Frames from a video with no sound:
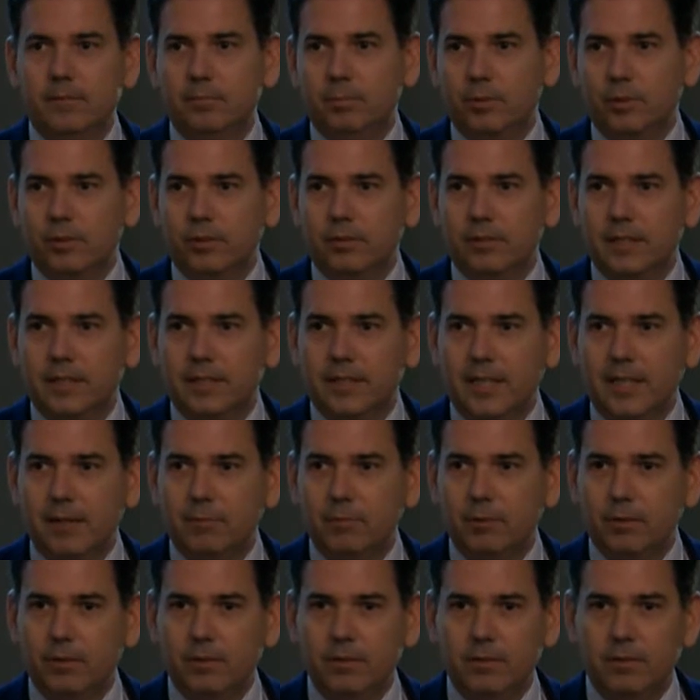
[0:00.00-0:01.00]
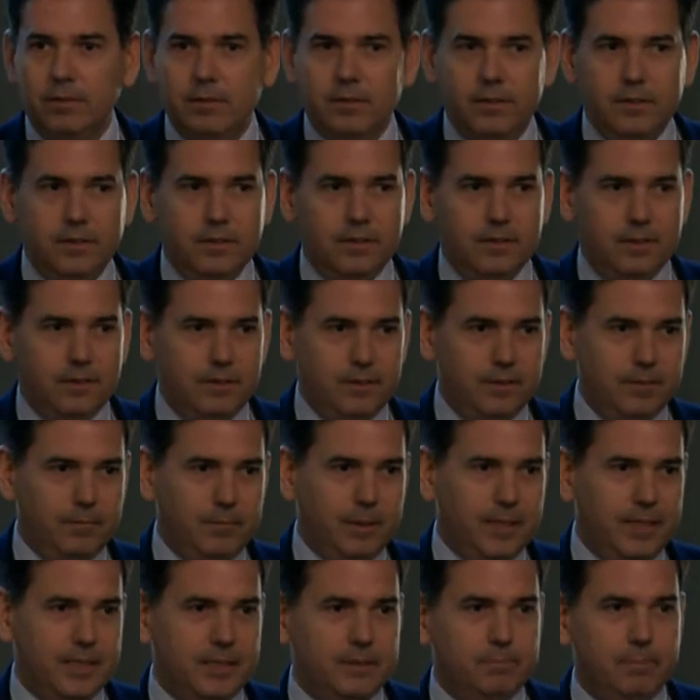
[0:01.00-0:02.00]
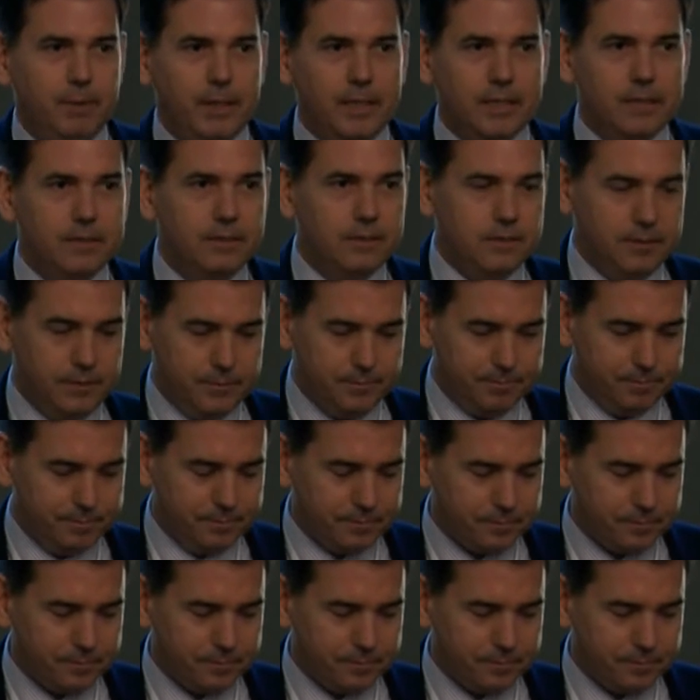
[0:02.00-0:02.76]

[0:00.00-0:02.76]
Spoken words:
put on the table by the speakers,